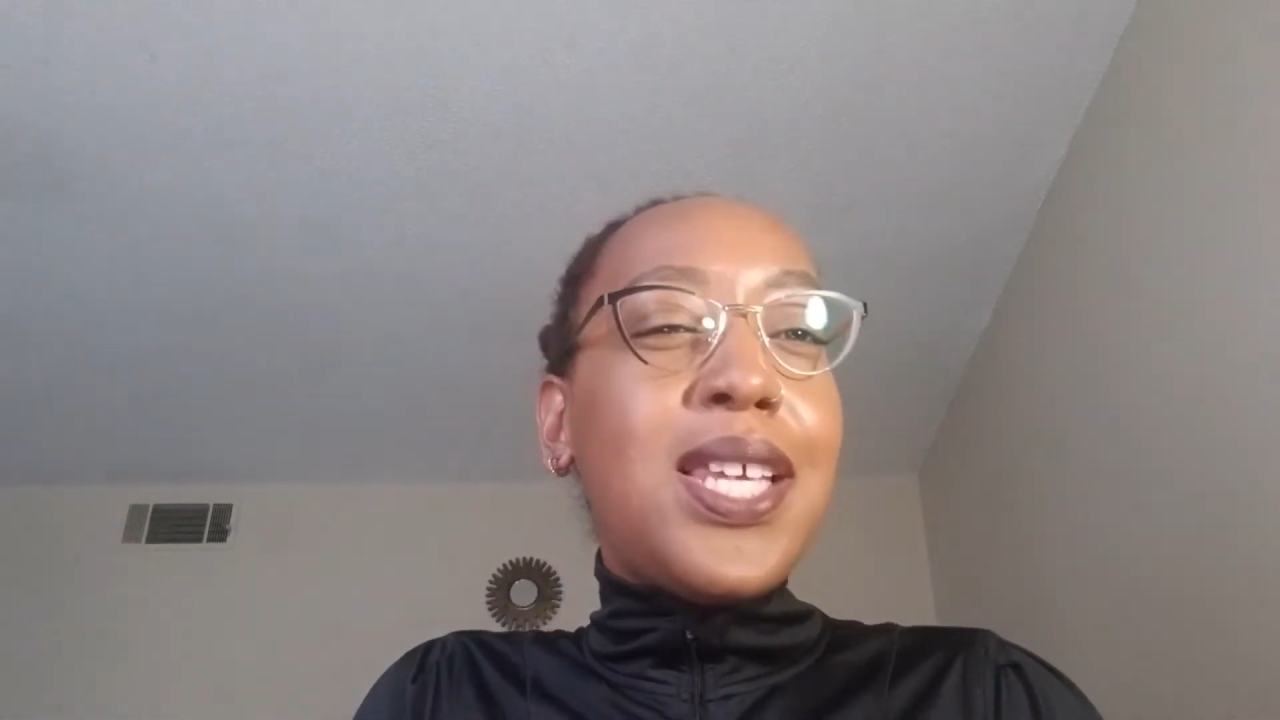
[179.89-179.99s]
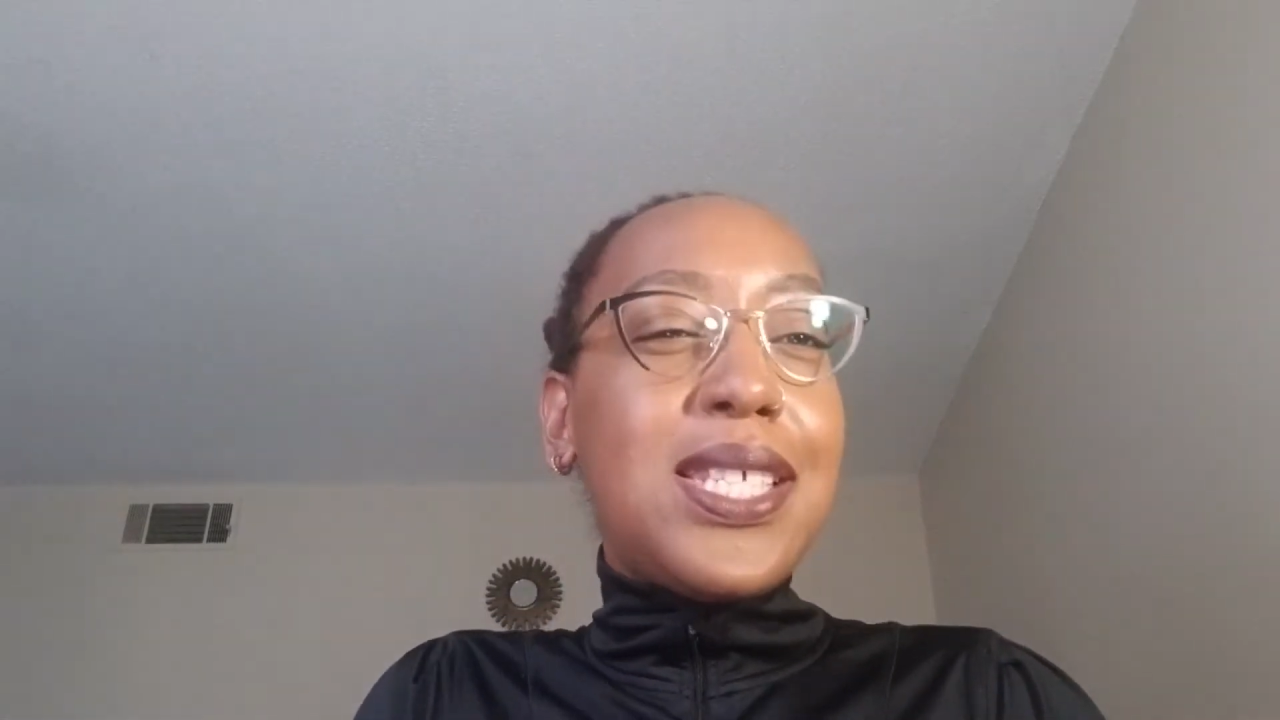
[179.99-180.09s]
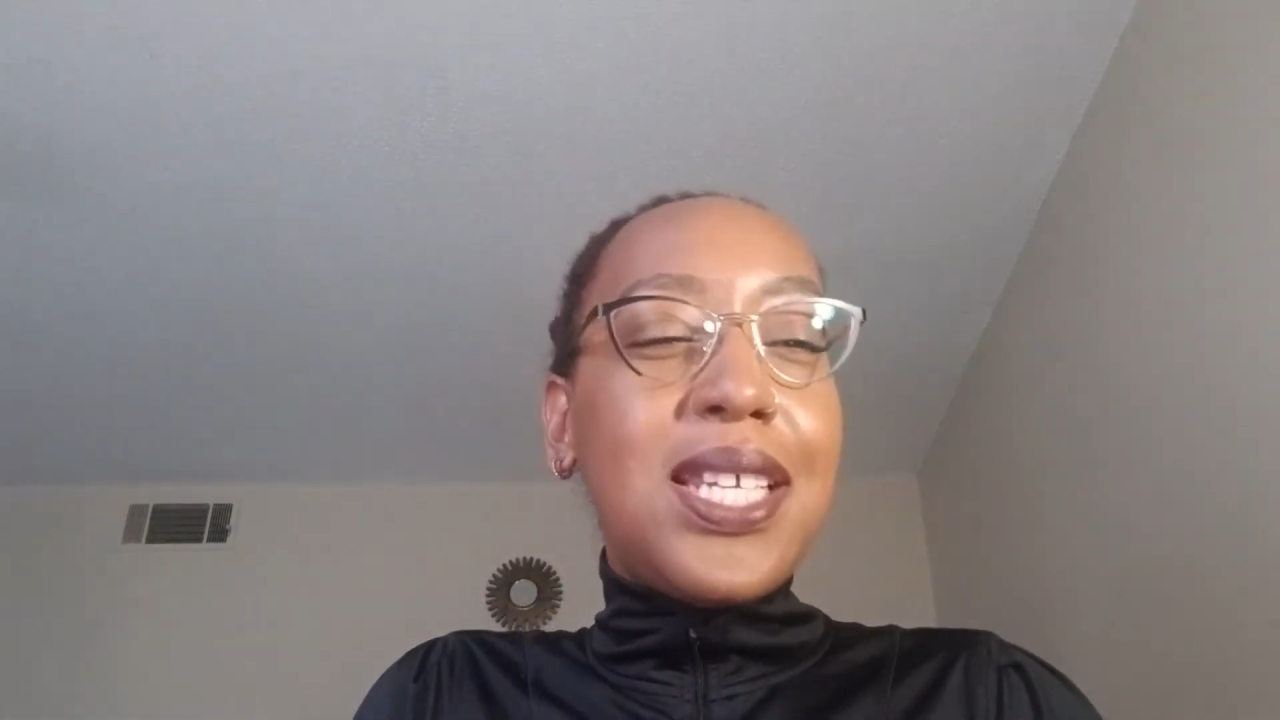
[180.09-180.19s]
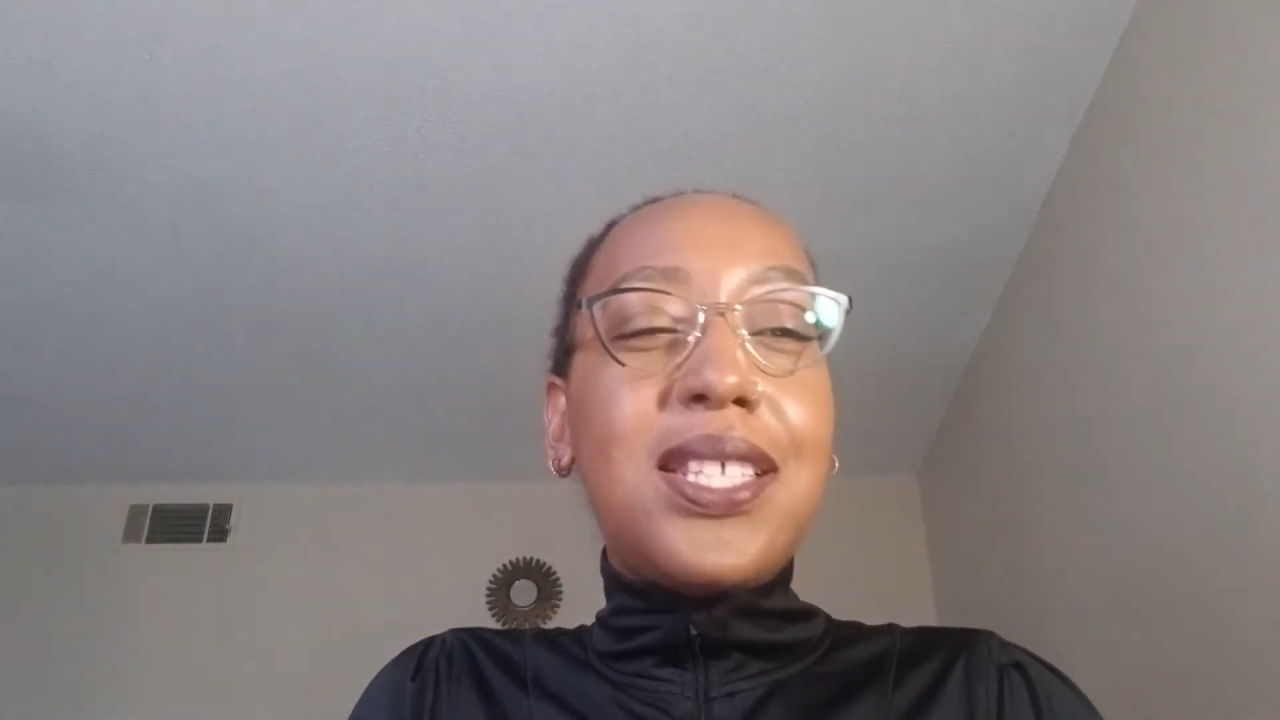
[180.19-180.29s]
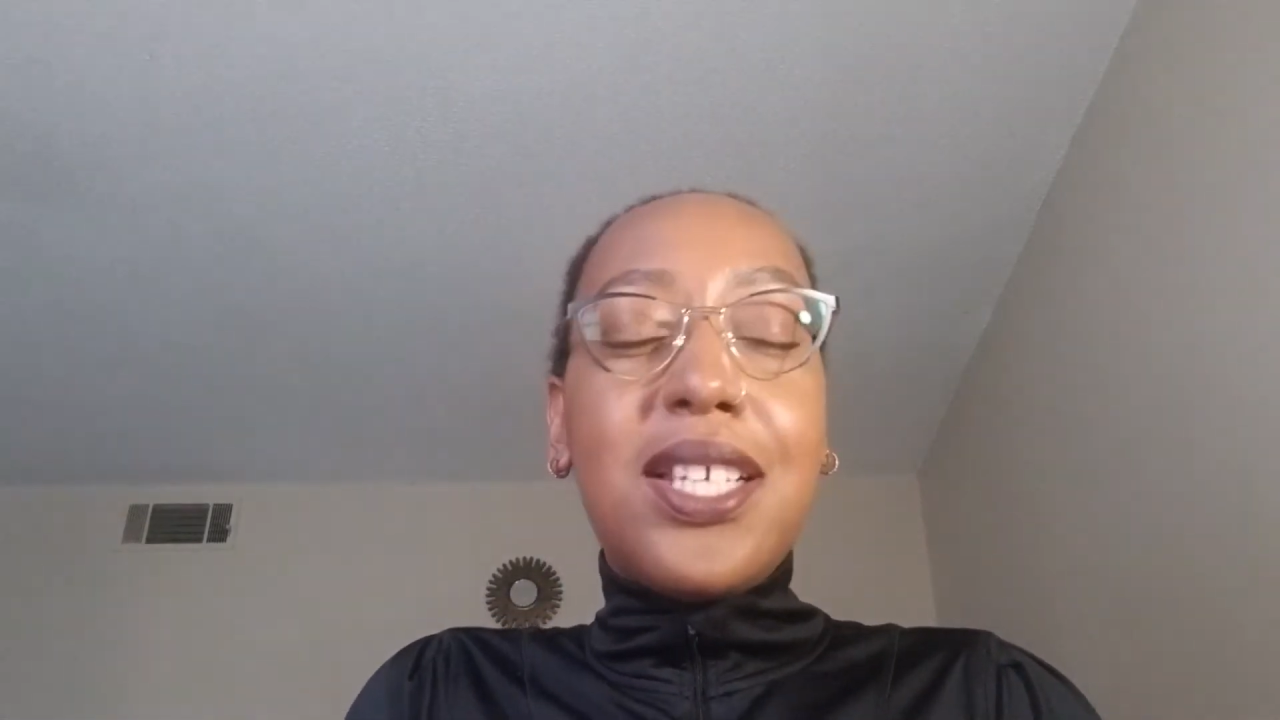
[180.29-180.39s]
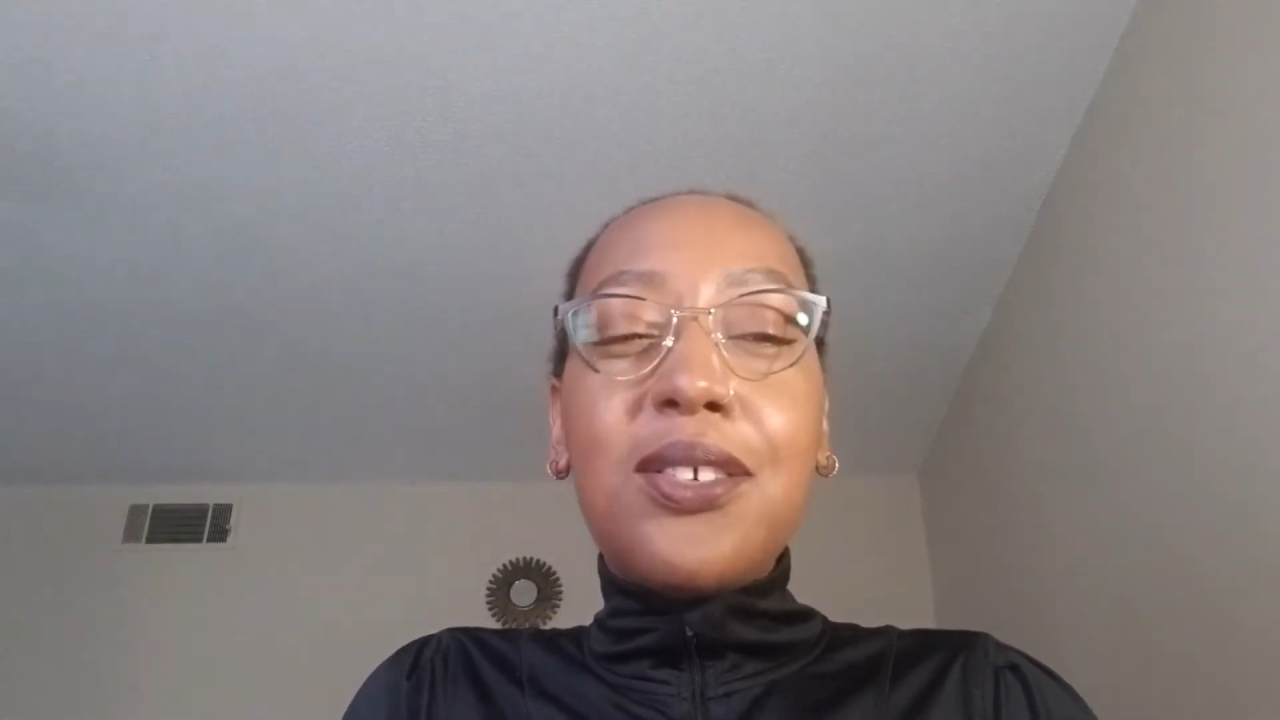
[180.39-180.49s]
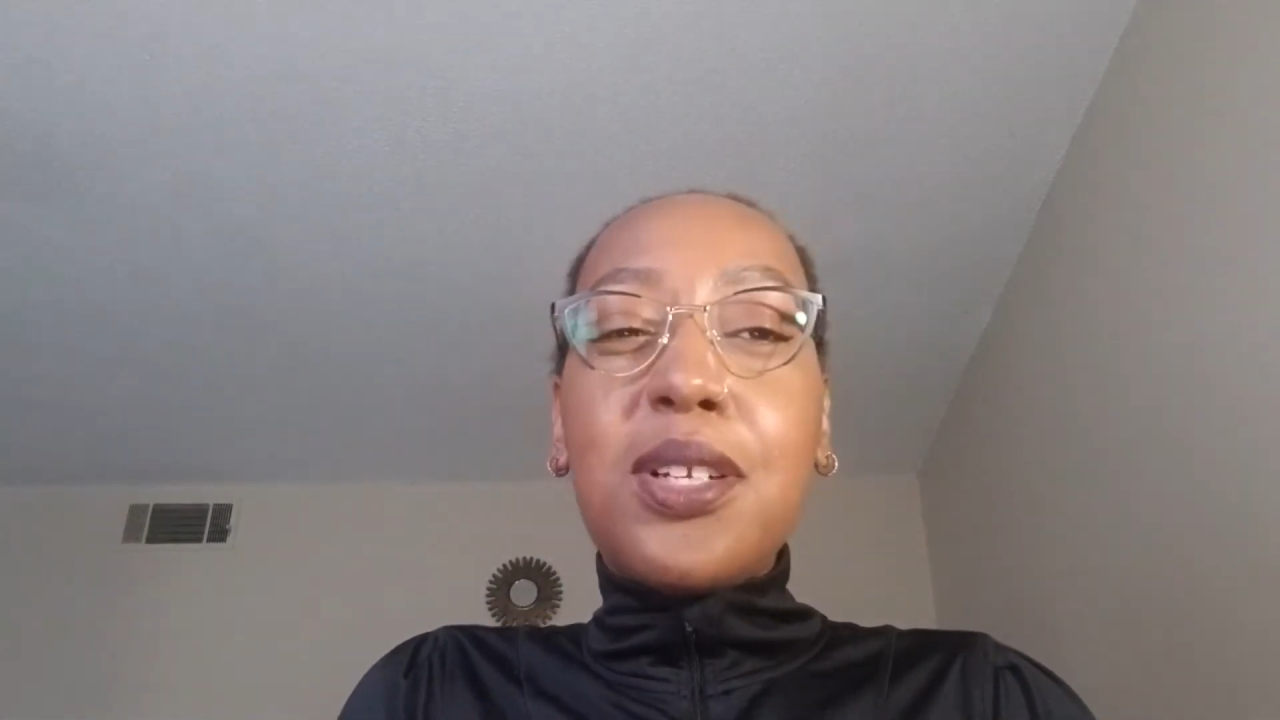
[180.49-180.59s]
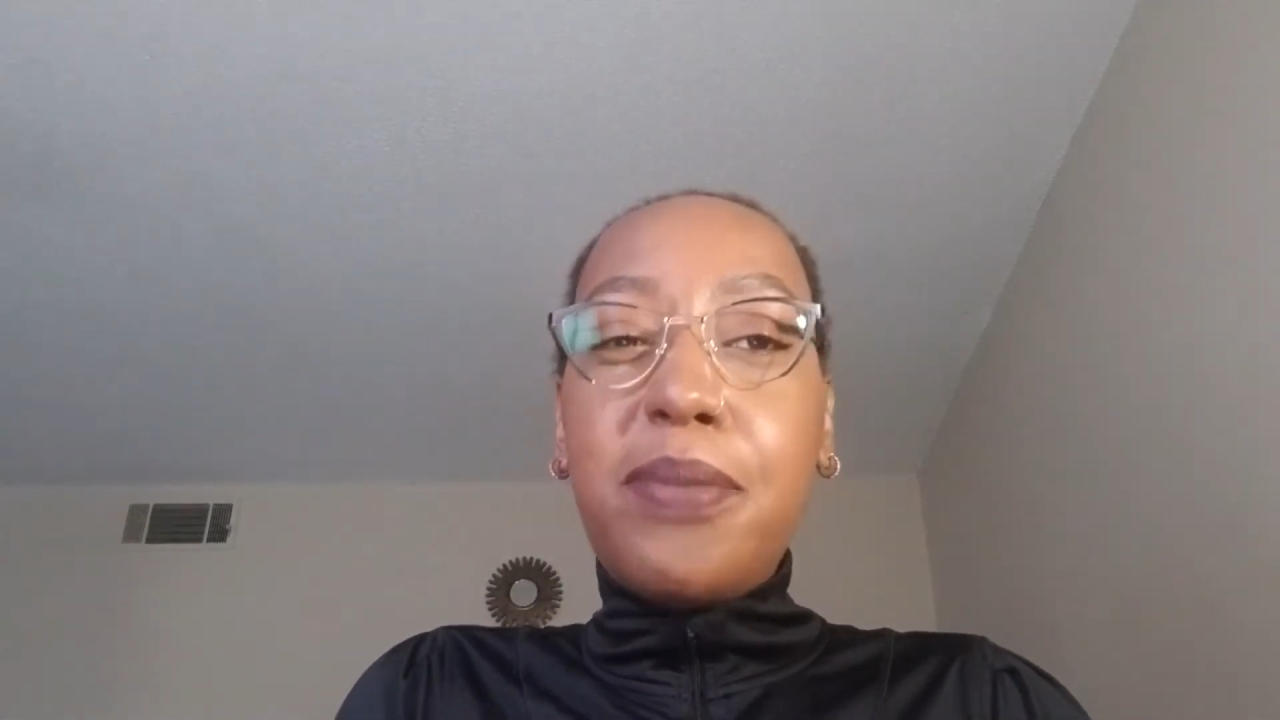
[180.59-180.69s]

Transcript: say that they're going to